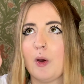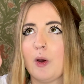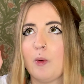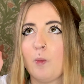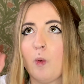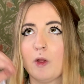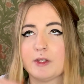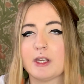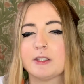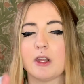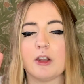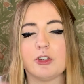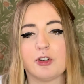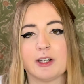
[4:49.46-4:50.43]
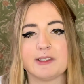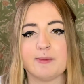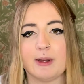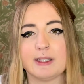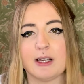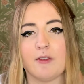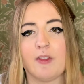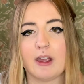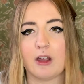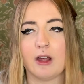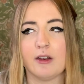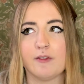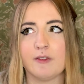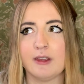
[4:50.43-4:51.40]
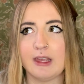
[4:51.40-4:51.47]
Once I started to dress for myself, that kind
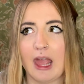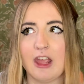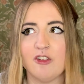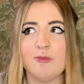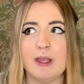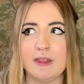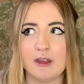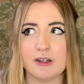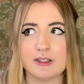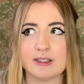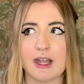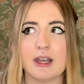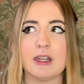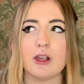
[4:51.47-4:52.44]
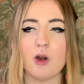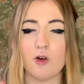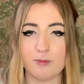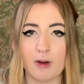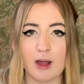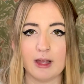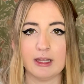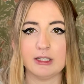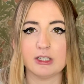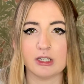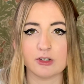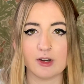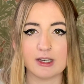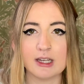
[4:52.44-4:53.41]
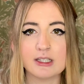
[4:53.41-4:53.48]
of gave me the understanding of my
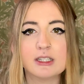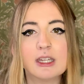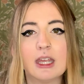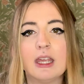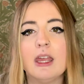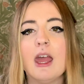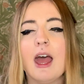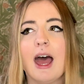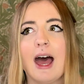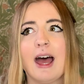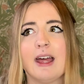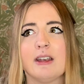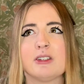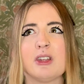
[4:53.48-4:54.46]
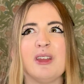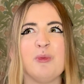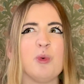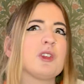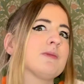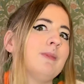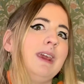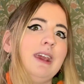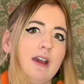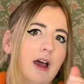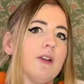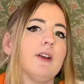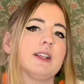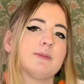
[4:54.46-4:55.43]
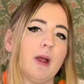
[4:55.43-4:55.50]
gender identity, and it was me kind
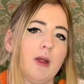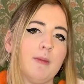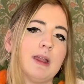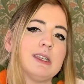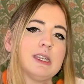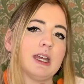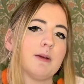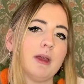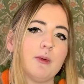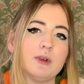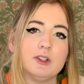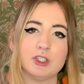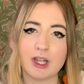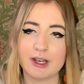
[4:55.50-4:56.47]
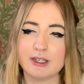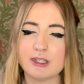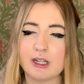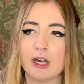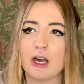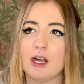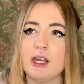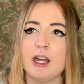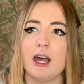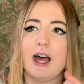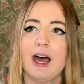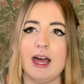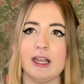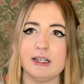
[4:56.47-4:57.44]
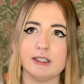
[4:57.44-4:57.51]
of experimenting a bit with gender
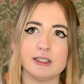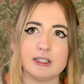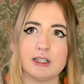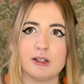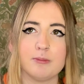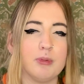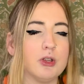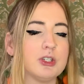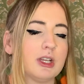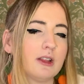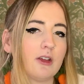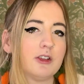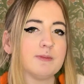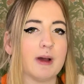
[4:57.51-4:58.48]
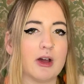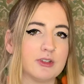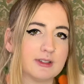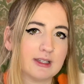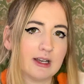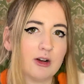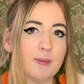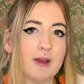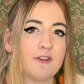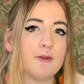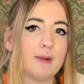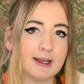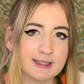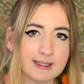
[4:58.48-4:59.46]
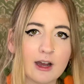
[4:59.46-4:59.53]
and pushing those boundaries a little bit for
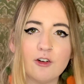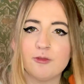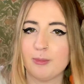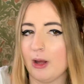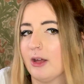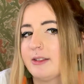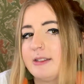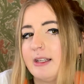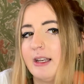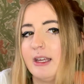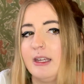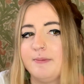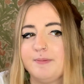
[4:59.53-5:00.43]
myself personally.